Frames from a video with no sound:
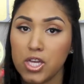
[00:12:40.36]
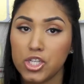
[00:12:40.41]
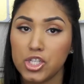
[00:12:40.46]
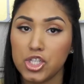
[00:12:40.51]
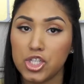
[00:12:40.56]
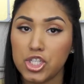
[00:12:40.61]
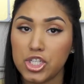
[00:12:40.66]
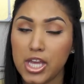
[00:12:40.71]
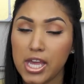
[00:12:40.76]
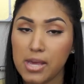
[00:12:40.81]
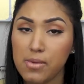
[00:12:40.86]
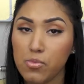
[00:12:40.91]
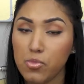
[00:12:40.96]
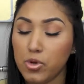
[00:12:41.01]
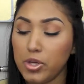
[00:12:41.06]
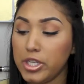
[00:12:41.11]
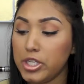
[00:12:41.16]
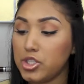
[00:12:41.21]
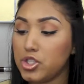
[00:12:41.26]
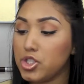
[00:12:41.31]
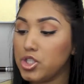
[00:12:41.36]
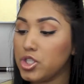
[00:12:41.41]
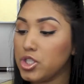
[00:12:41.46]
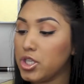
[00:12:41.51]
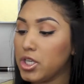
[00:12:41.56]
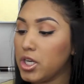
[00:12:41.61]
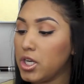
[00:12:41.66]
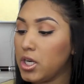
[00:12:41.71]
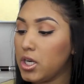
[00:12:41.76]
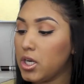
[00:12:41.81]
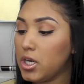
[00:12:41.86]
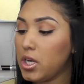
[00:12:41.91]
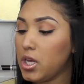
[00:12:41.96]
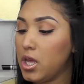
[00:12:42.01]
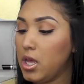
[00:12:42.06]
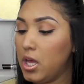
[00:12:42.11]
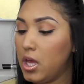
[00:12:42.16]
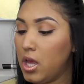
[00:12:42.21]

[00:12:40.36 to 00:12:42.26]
Shea Moisture